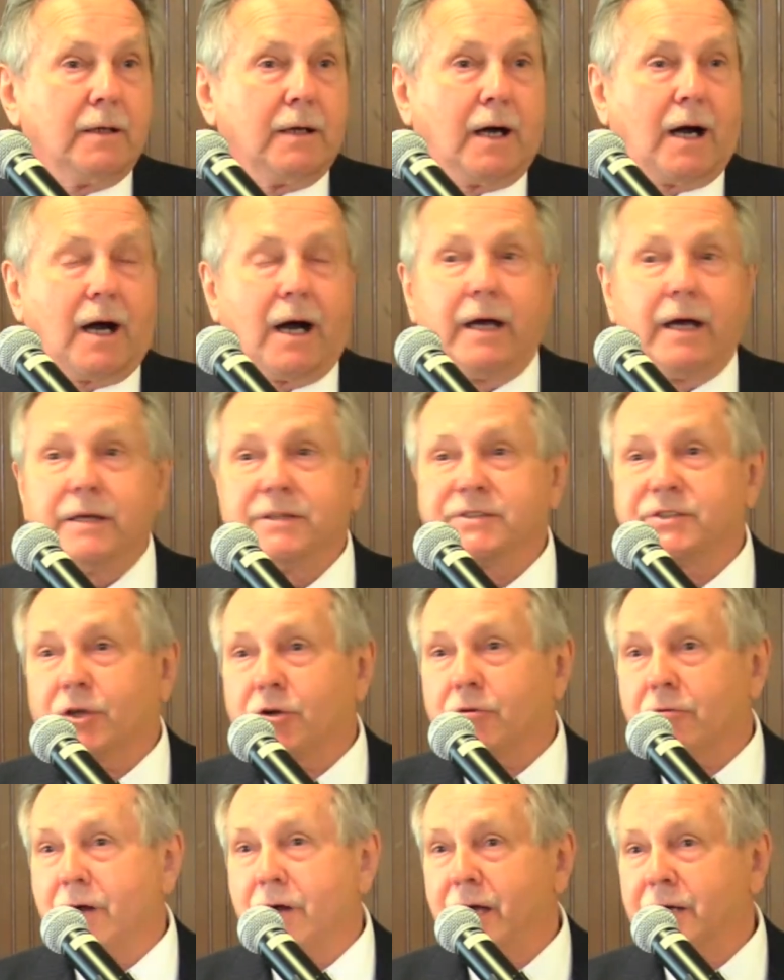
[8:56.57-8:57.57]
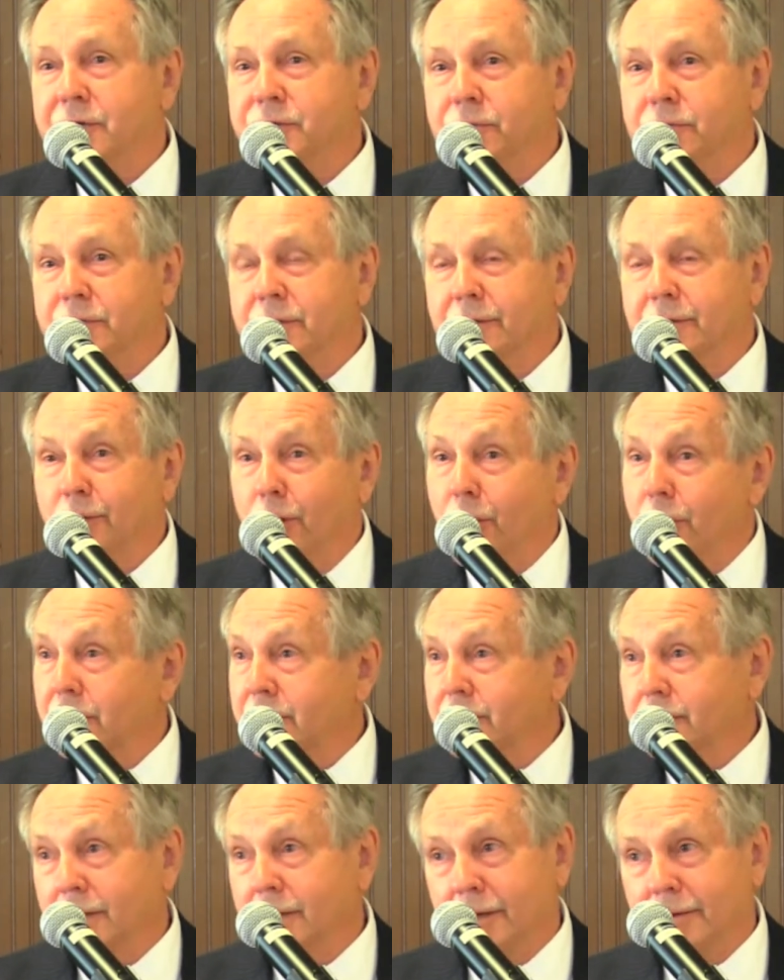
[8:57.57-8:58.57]
I, as a graduate
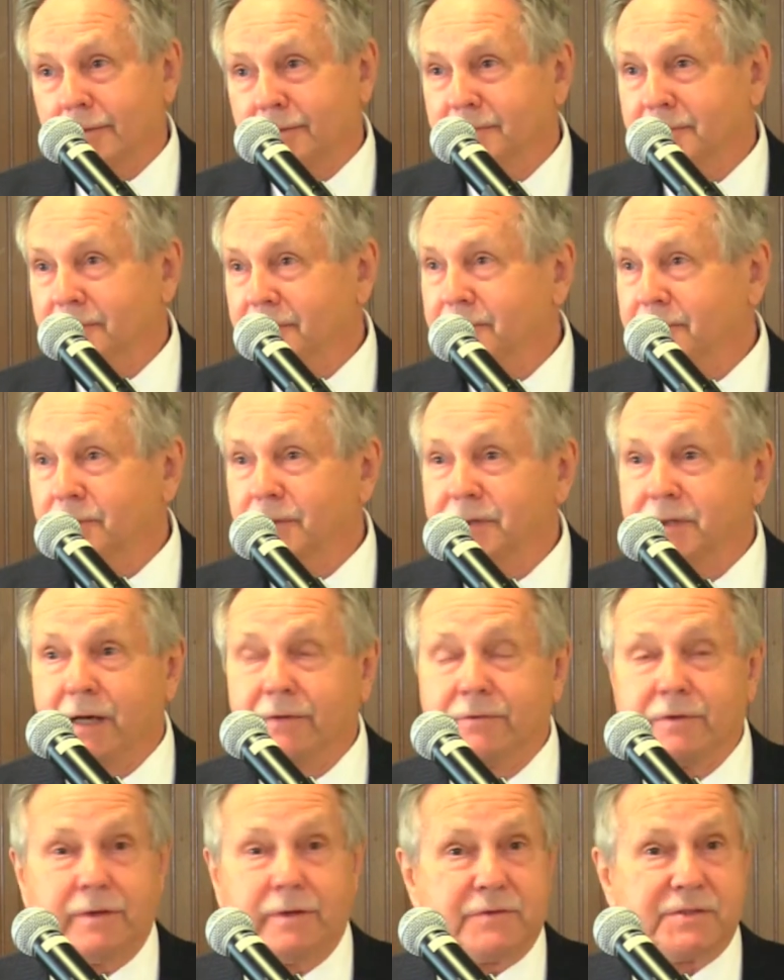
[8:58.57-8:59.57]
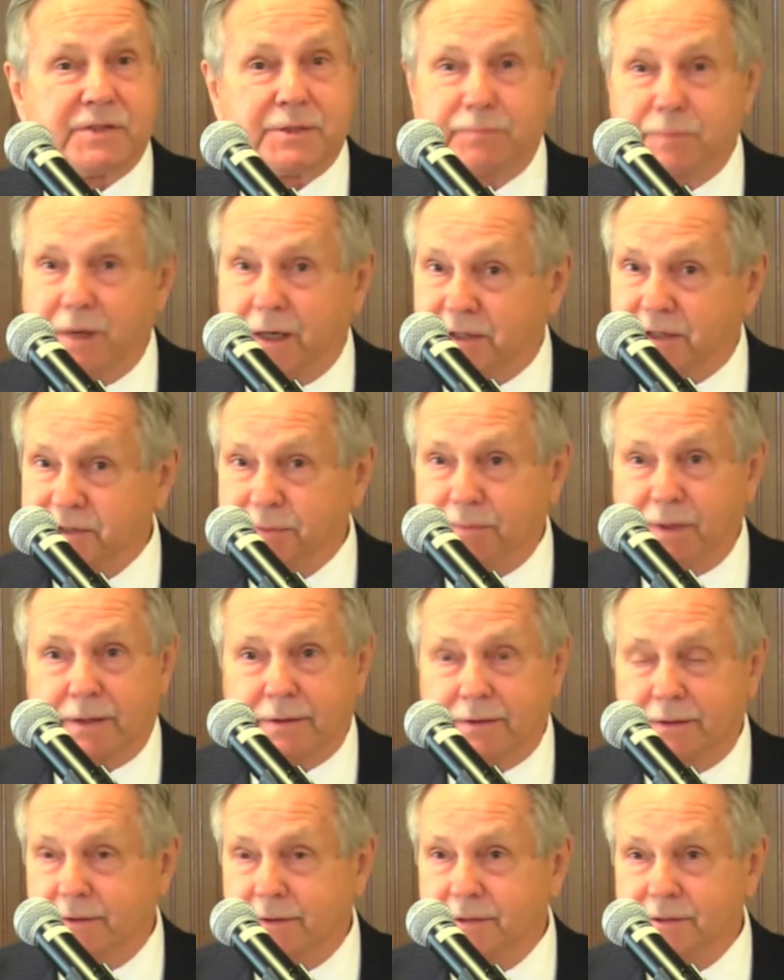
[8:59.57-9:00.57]
long ago, would never have
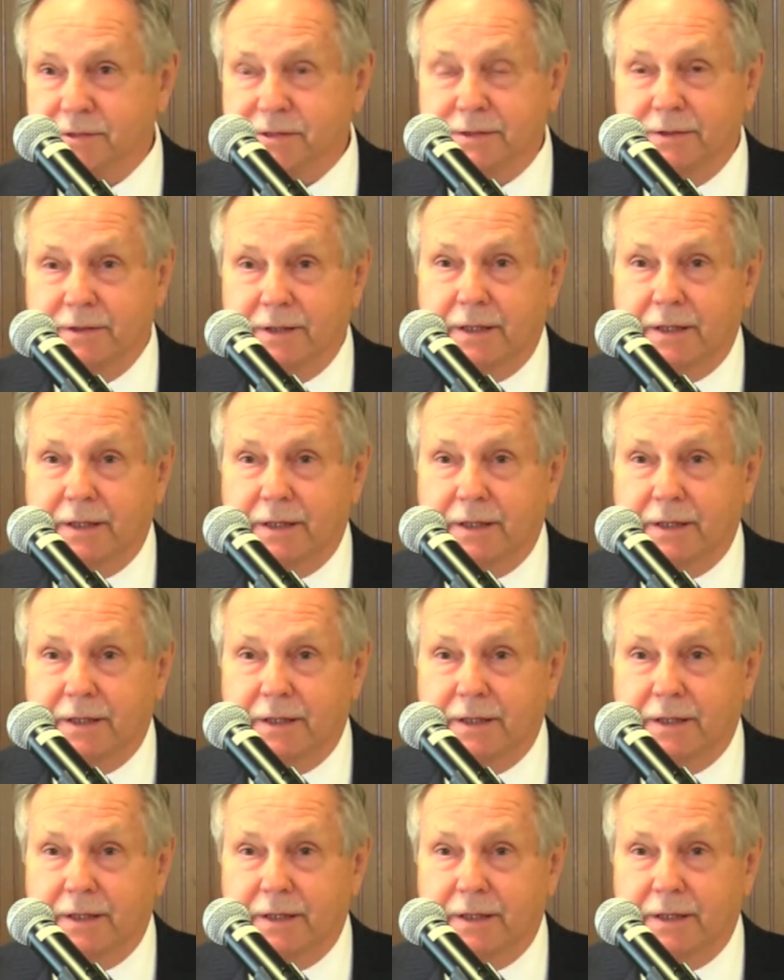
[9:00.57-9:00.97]
expected this.